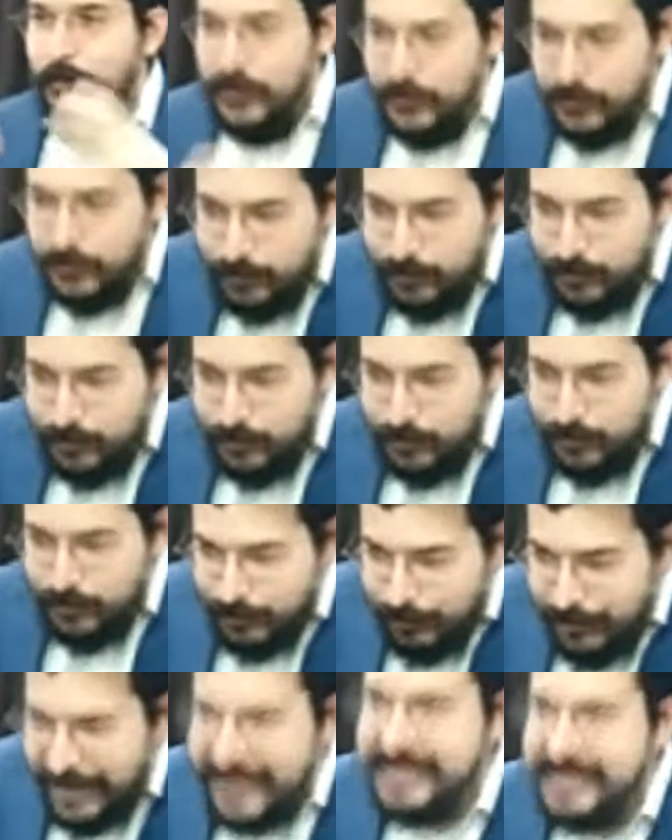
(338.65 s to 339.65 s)
when you
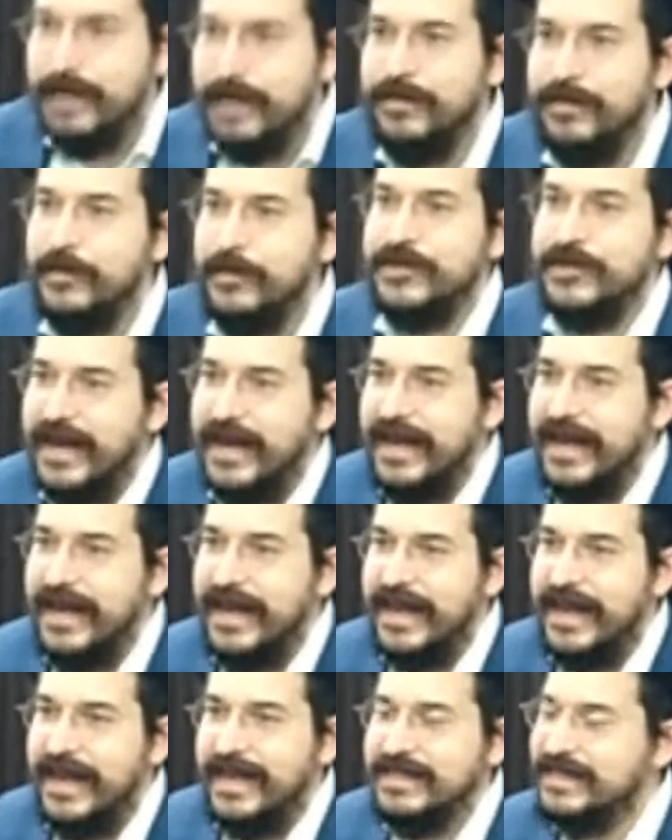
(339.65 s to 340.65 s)
make something with your
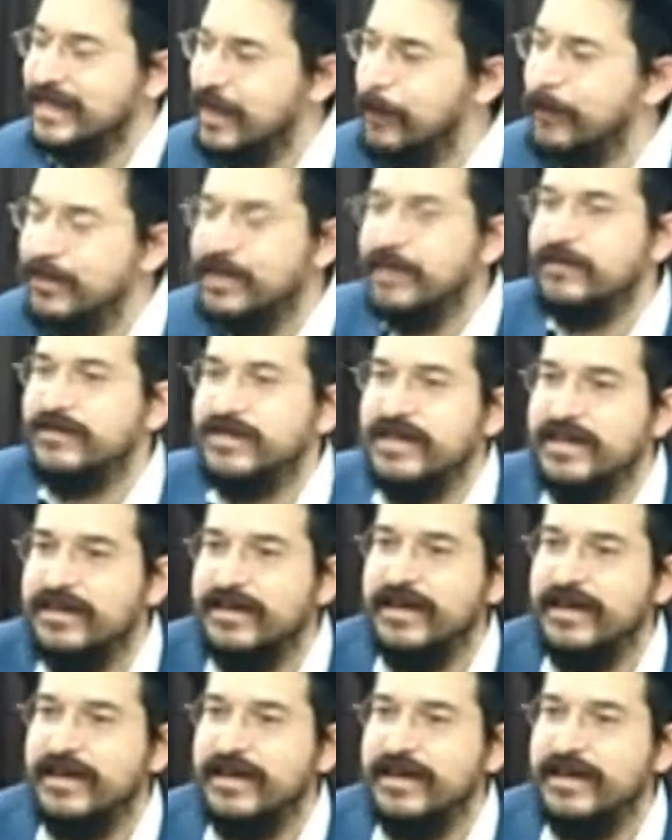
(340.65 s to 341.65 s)
hands, it uplifts
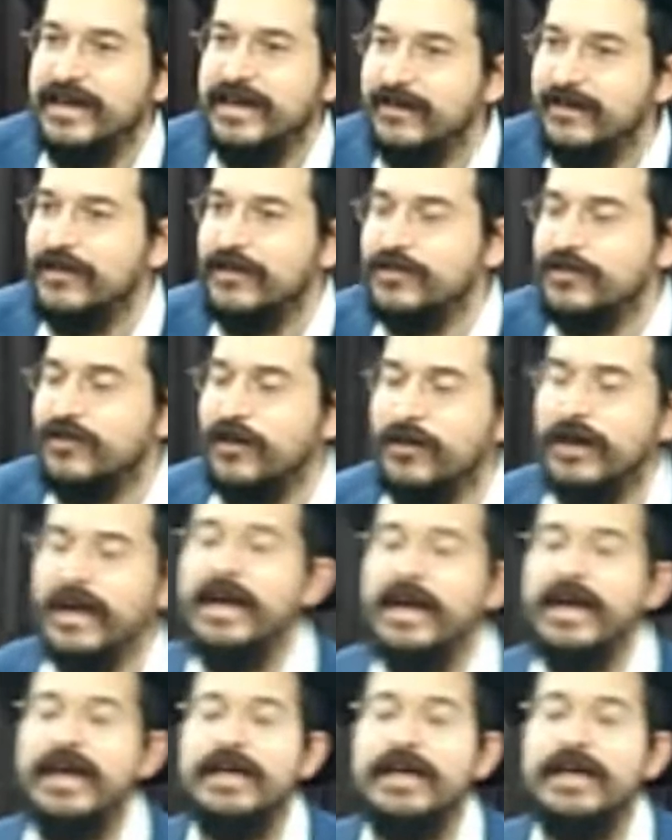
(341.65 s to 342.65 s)
it in a very strong
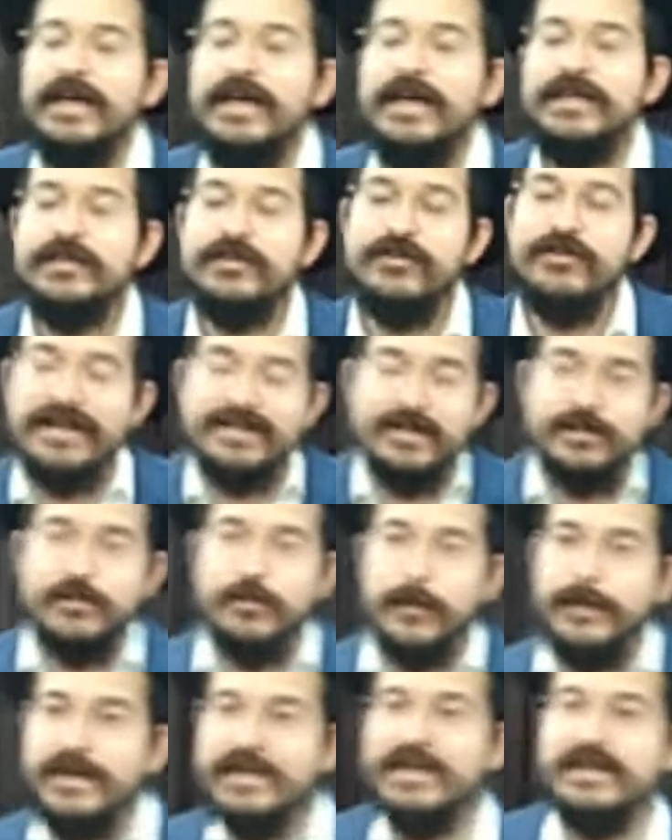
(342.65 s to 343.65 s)
way. So that's the
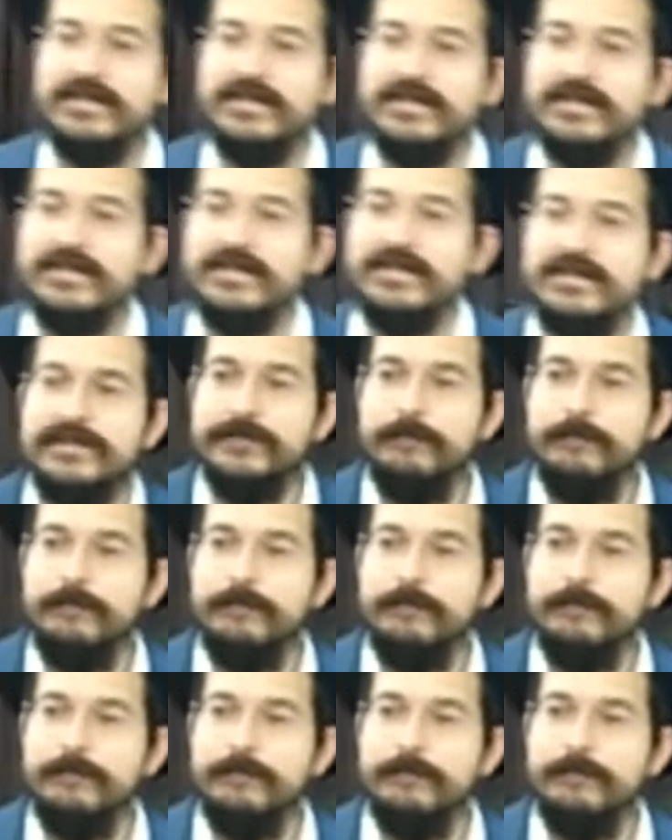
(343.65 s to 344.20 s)
two opinions.